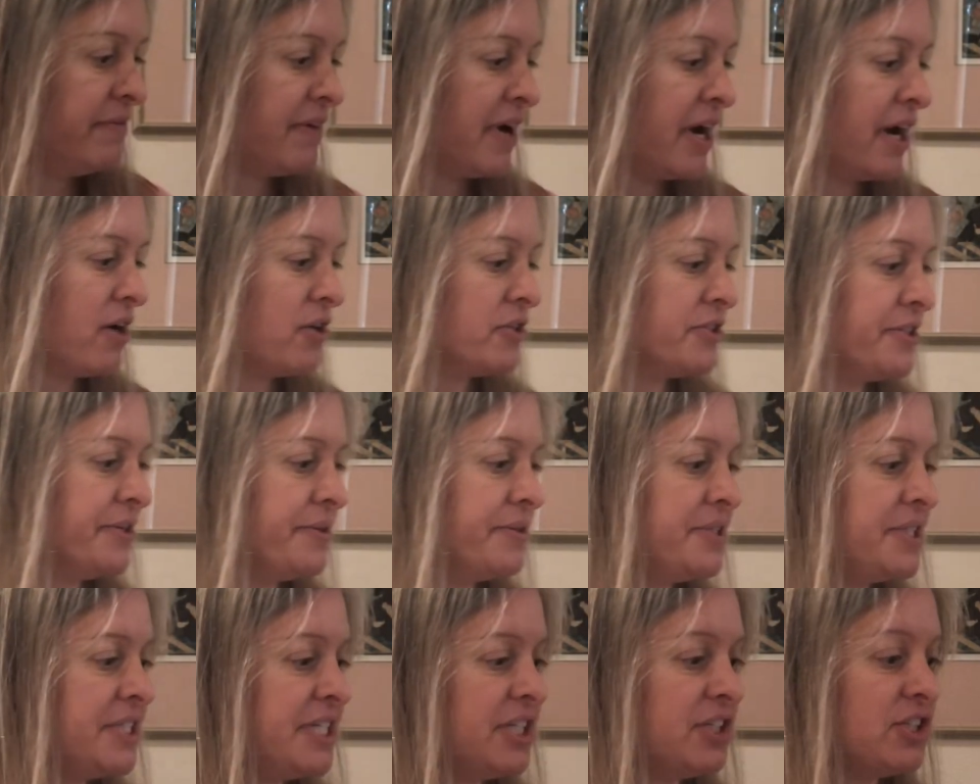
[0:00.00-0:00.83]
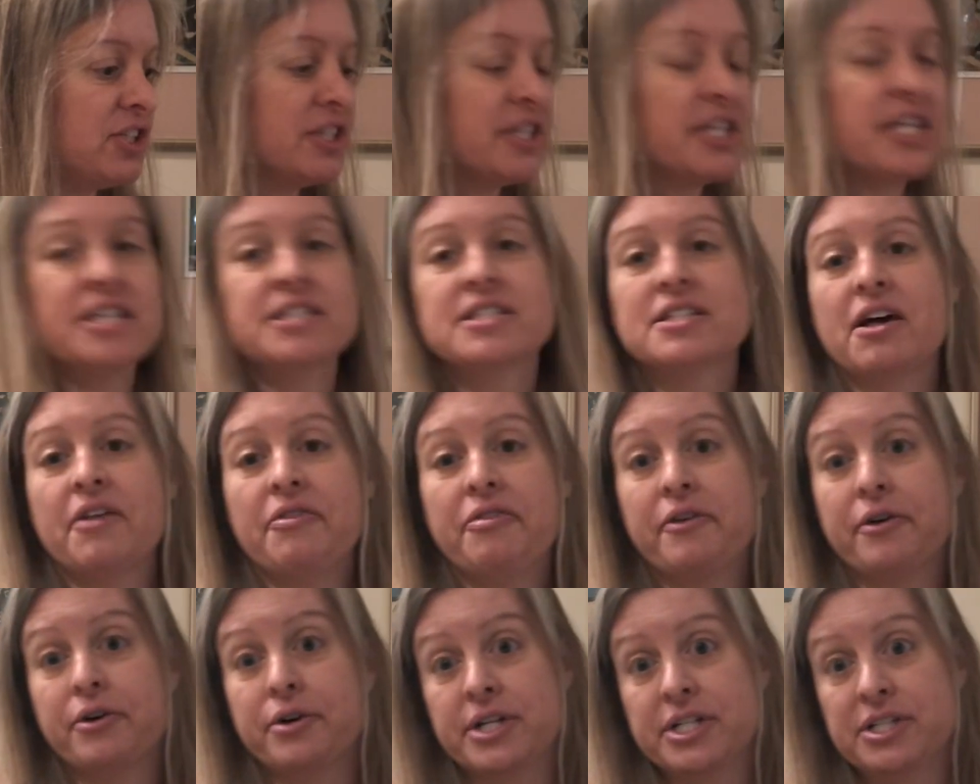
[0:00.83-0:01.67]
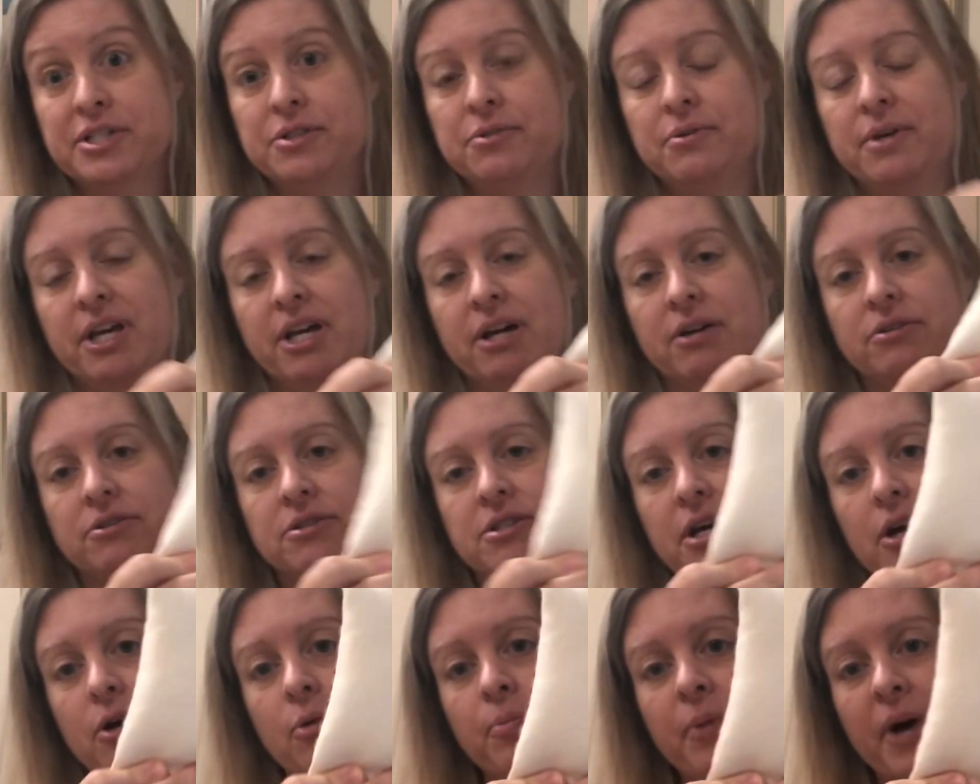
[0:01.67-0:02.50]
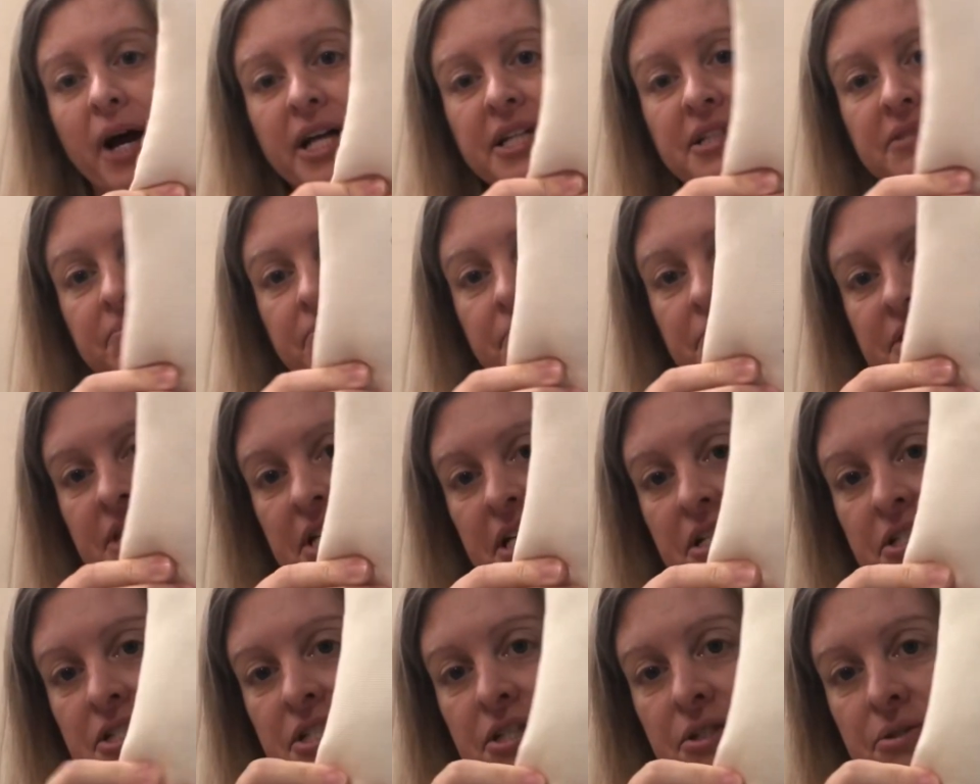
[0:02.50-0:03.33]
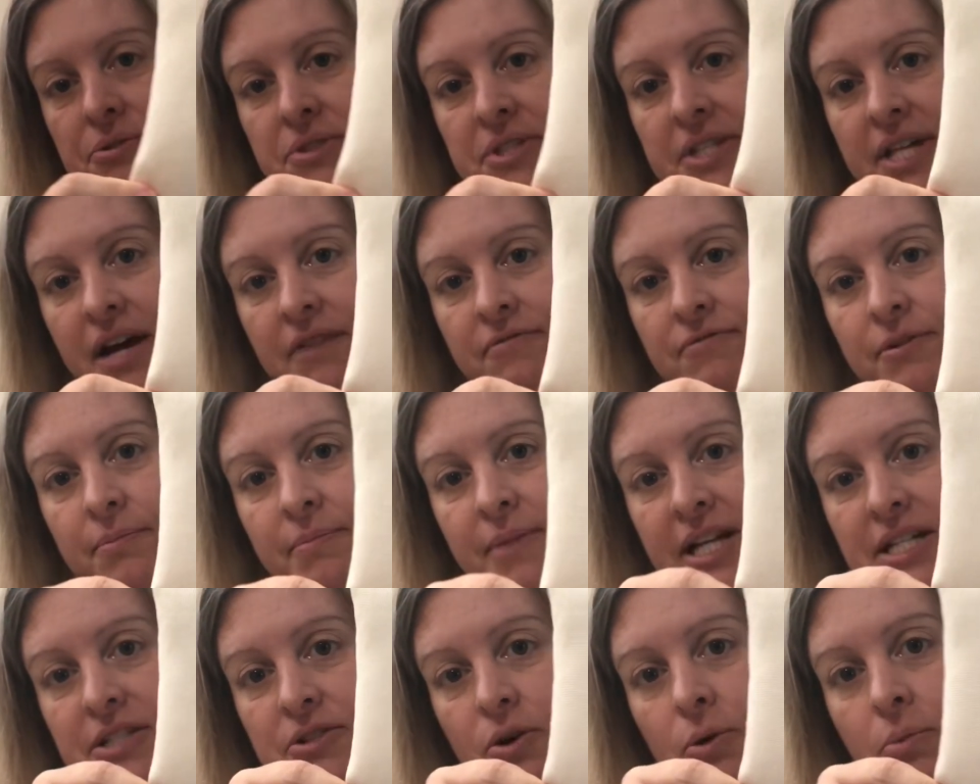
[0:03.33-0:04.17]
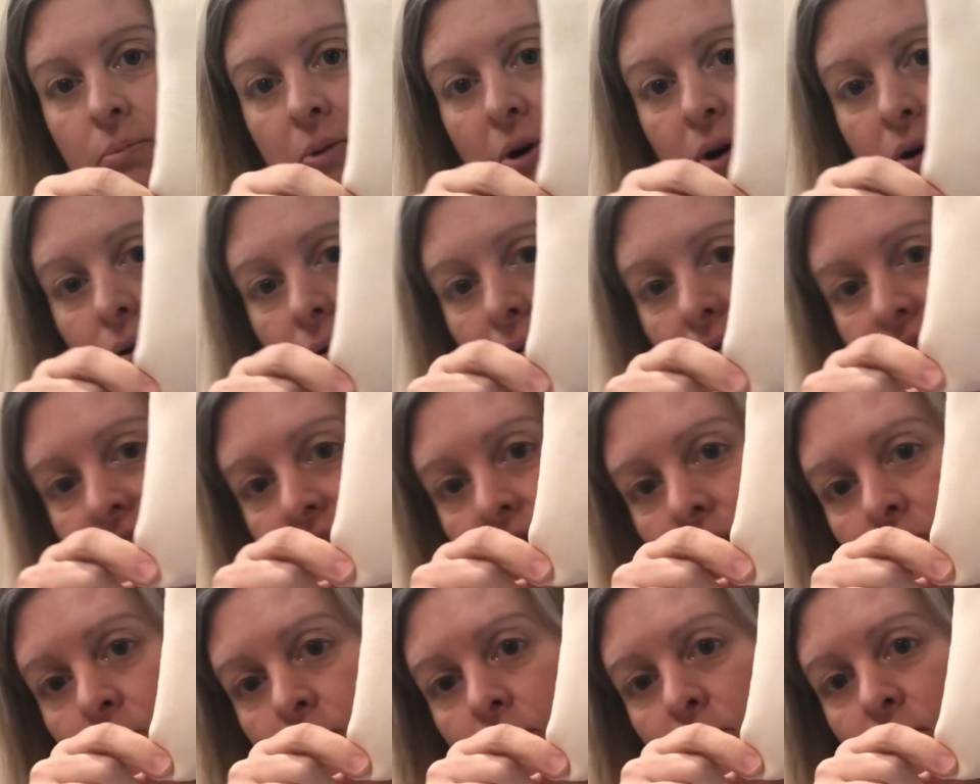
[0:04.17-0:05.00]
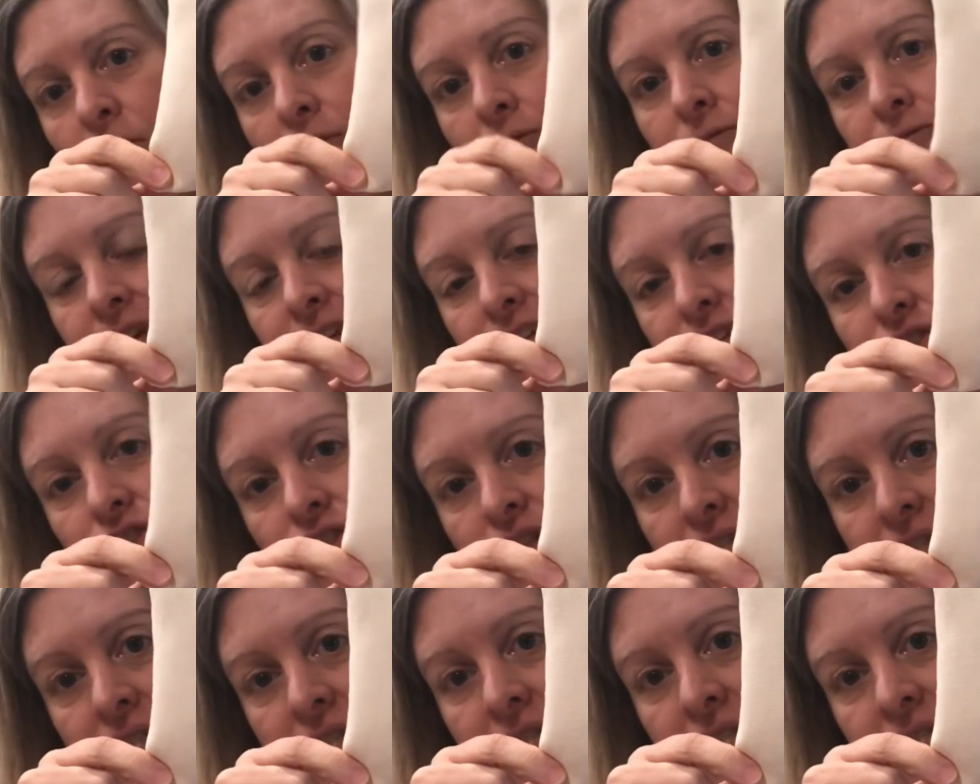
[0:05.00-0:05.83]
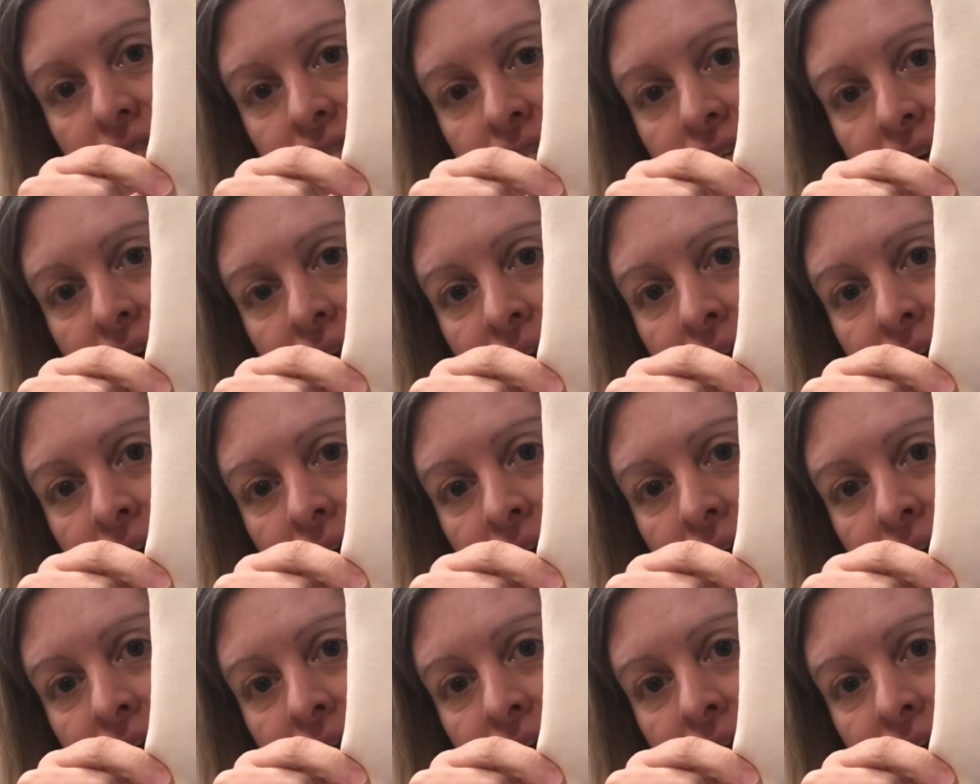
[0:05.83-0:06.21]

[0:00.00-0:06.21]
I also stitched this on 32 count taupe. I tend to use that for my dough bowl finishes.